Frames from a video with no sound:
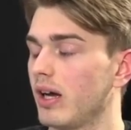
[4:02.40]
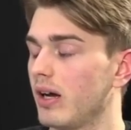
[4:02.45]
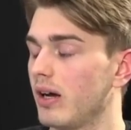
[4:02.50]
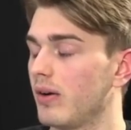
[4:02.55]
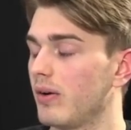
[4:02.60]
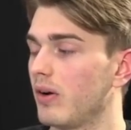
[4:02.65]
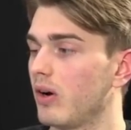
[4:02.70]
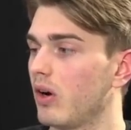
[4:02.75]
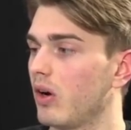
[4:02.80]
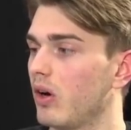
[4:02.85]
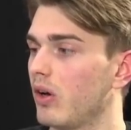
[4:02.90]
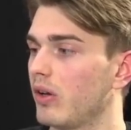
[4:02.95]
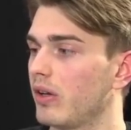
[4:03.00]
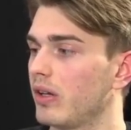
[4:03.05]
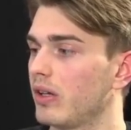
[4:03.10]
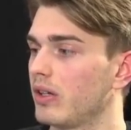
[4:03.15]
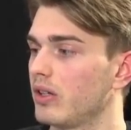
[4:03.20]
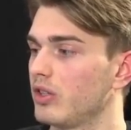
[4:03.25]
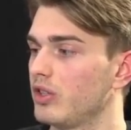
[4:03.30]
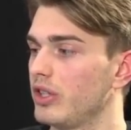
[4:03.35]

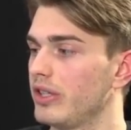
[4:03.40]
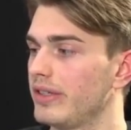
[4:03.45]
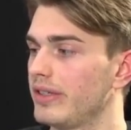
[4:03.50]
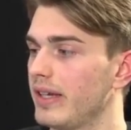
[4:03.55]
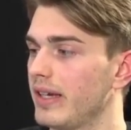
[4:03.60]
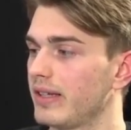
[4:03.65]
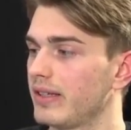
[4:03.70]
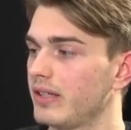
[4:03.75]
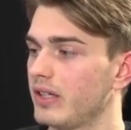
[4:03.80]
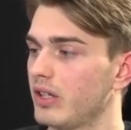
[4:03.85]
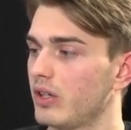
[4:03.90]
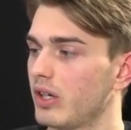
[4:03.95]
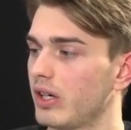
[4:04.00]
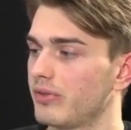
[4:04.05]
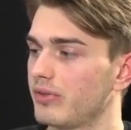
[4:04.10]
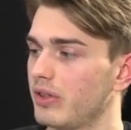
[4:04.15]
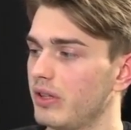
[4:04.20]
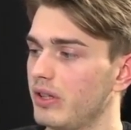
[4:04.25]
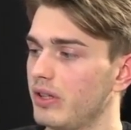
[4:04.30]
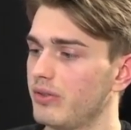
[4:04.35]
on g6 here
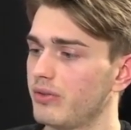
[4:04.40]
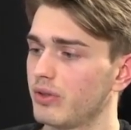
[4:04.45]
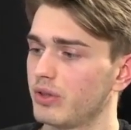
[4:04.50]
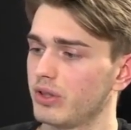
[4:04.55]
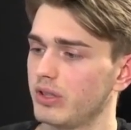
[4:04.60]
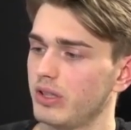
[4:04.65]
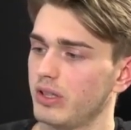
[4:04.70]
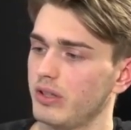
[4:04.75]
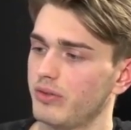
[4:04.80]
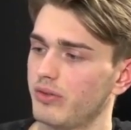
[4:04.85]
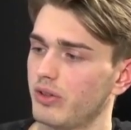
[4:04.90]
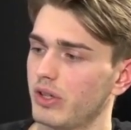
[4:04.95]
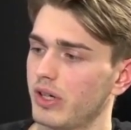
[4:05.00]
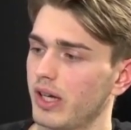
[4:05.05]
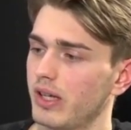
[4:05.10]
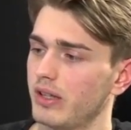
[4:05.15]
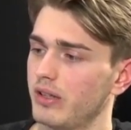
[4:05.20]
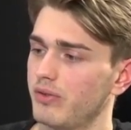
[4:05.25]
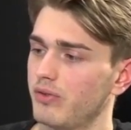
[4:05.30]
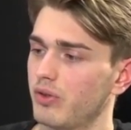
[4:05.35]
after d4, cd4,
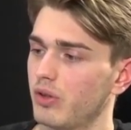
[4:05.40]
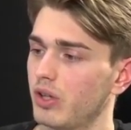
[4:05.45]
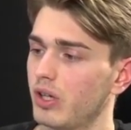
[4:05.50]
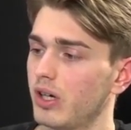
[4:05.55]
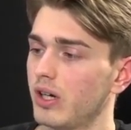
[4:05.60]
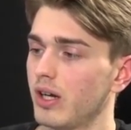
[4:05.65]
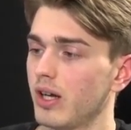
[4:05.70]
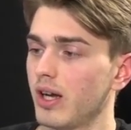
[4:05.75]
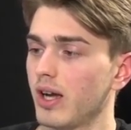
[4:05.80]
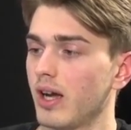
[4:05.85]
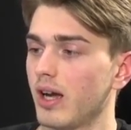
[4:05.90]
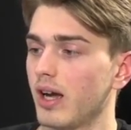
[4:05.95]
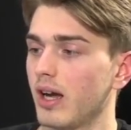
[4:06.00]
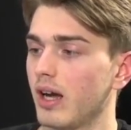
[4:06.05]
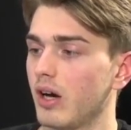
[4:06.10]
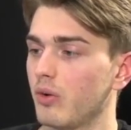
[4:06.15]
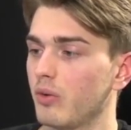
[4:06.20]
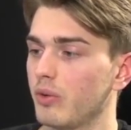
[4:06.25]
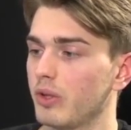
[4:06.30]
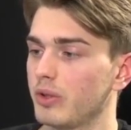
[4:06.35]
knight d4.
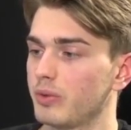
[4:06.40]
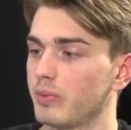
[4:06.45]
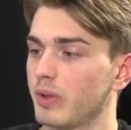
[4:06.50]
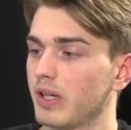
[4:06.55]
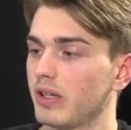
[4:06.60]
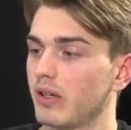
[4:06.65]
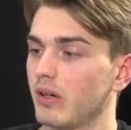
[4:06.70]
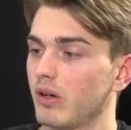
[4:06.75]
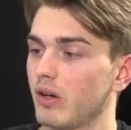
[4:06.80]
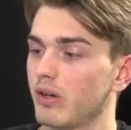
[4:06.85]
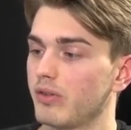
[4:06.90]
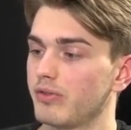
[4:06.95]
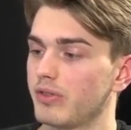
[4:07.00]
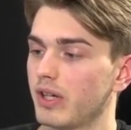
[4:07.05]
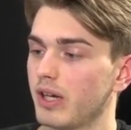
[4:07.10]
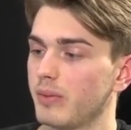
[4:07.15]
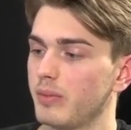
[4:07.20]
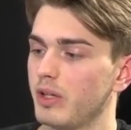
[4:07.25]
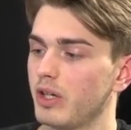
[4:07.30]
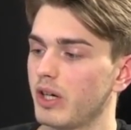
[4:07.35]
We spend a lot of
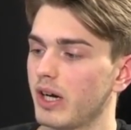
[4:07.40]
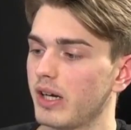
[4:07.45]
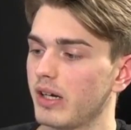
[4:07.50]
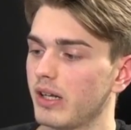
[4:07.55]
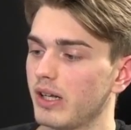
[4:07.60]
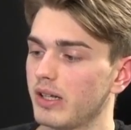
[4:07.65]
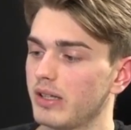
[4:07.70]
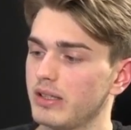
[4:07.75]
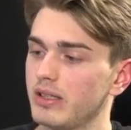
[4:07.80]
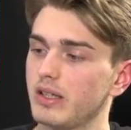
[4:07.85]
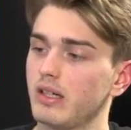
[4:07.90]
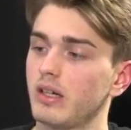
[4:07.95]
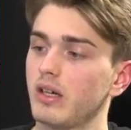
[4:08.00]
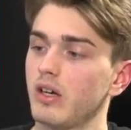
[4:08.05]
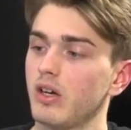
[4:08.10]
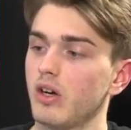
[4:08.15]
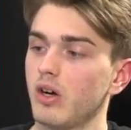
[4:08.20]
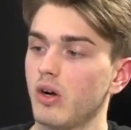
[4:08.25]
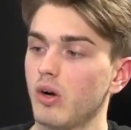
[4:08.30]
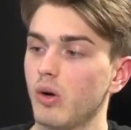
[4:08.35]
time here analyzing
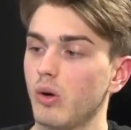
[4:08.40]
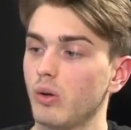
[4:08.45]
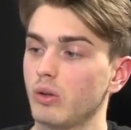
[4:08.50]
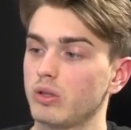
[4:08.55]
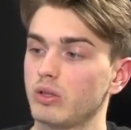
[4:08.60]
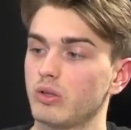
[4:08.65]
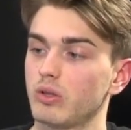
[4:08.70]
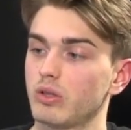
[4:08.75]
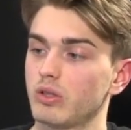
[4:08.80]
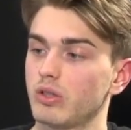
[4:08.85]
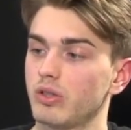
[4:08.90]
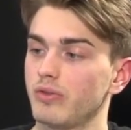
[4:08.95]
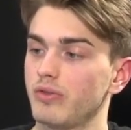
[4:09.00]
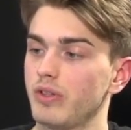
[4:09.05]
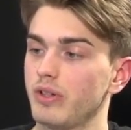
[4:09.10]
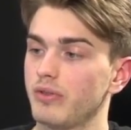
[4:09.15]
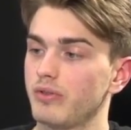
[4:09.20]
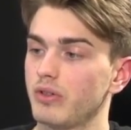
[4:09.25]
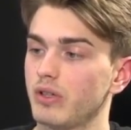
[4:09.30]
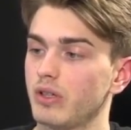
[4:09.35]
all sorts of
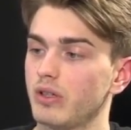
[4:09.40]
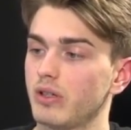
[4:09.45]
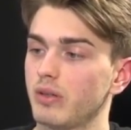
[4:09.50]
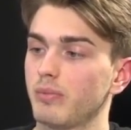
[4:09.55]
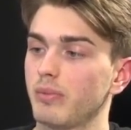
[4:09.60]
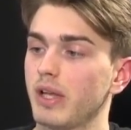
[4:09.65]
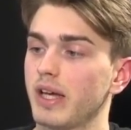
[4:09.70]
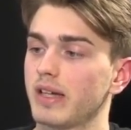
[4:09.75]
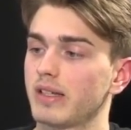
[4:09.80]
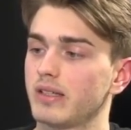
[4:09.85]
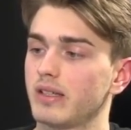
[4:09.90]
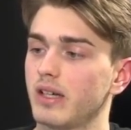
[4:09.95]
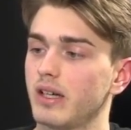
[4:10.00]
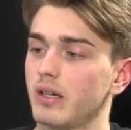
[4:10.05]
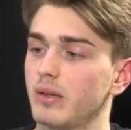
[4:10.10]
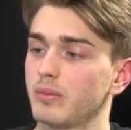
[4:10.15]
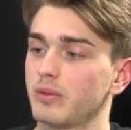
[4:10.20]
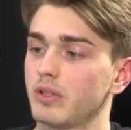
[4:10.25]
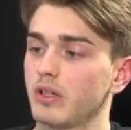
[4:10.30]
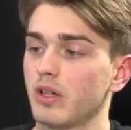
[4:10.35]
different Black
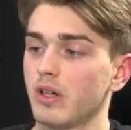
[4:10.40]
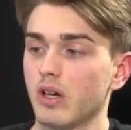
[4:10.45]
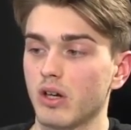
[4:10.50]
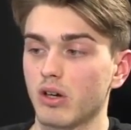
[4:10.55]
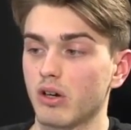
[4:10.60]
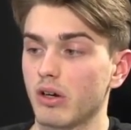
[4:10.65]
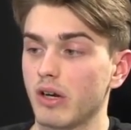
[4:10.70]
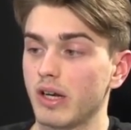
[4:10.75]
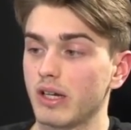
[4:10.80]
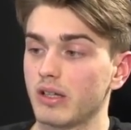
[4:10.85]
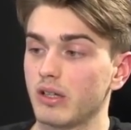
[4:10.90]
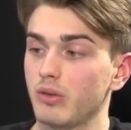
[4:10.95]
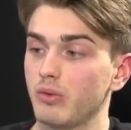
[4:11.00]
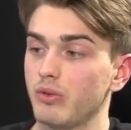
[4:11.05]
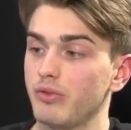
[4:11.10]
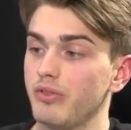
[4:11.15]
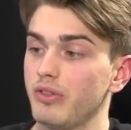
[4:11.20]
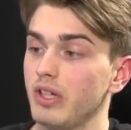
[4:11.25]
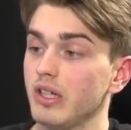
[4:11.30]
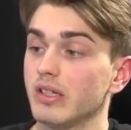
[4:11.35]
setups connected
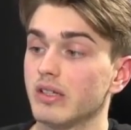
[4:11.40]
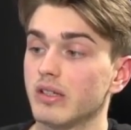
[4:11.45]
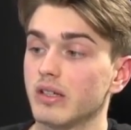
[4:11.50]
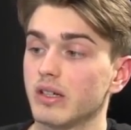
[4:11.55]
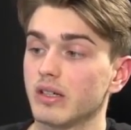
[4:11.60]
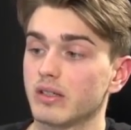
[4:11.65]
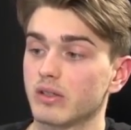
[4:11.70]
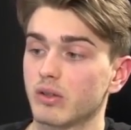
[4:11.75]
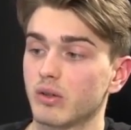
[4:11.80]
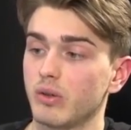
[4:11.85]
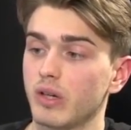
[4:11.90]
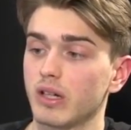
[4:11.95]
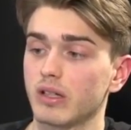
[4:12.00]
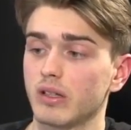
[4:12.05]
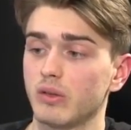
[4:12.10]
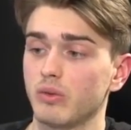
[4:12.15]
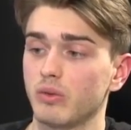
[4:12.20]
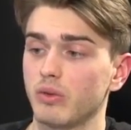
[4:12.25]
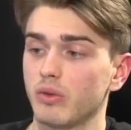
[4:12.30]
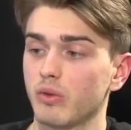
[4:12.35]
with d6,
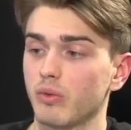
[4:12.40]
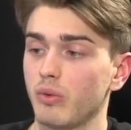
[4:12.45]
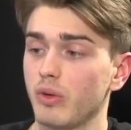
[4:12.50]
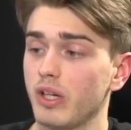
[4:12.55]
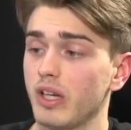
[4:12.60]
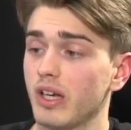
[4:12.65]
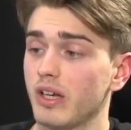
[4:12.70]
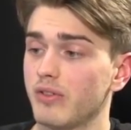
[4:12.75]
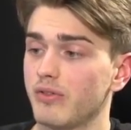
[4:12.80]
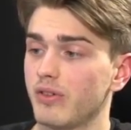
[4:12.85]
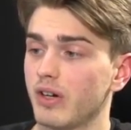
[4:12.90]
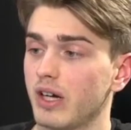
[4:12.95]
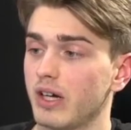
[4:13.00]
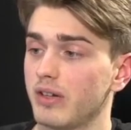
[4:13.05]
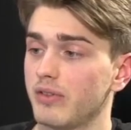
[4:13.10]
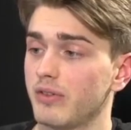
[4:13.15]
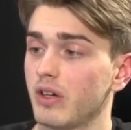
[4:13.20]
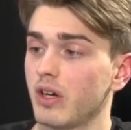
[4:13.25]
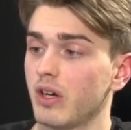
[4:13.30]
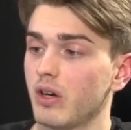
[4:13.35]
connected with queen
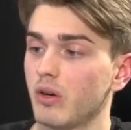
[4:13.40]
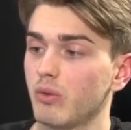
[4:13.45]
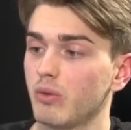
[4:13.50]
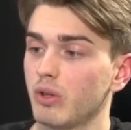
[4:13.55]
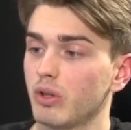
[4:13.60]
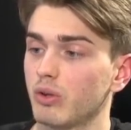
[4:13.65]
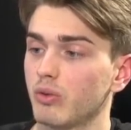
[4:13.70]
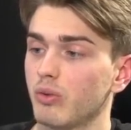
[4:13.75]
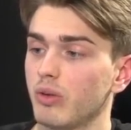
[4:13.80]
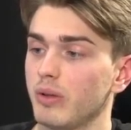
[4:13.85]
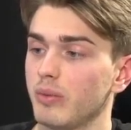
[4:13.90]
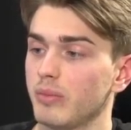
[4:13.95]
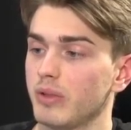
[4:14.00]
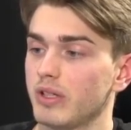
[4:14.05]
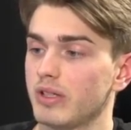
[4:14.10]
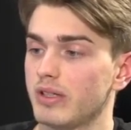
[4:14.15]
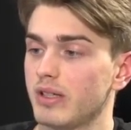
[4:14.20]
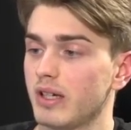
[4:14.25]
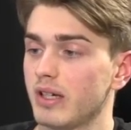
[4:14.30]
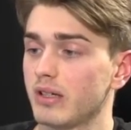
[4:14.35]
a5, with queen
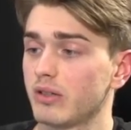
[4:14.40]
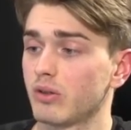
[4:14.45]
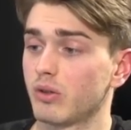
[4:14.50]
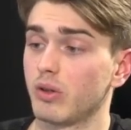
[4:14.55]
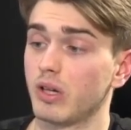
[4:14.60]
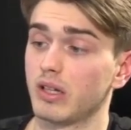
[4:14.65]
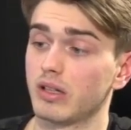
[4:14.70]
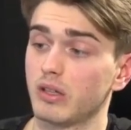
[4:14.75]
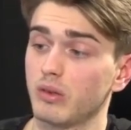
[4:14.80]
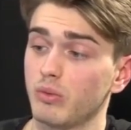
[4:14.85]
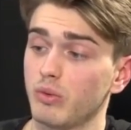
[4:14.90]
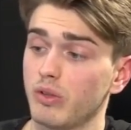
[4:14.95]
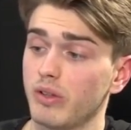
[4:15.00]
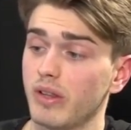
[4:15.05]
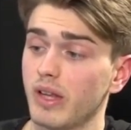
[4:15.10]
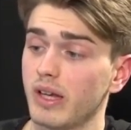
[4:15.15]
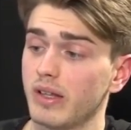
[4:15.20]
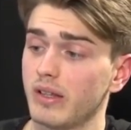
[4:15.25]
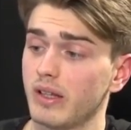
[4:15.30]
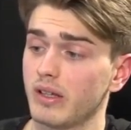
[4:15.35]
b6, connected with
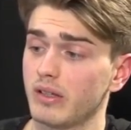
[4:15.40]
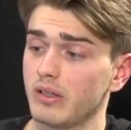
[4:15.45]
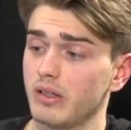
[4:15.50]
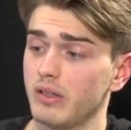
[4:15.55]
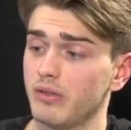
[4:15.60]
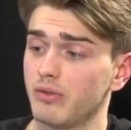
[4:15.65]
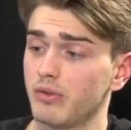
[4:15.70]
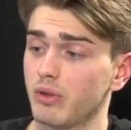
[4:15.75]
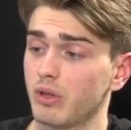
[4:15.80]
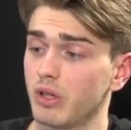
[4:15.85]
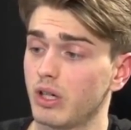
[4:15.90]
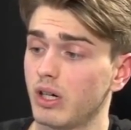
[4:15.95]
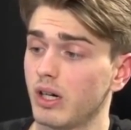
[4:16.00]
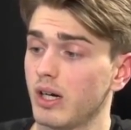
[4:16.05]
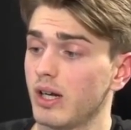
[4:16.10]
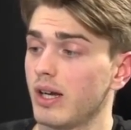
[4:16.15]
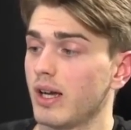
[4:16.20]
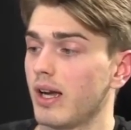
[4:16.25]
knight takes d4.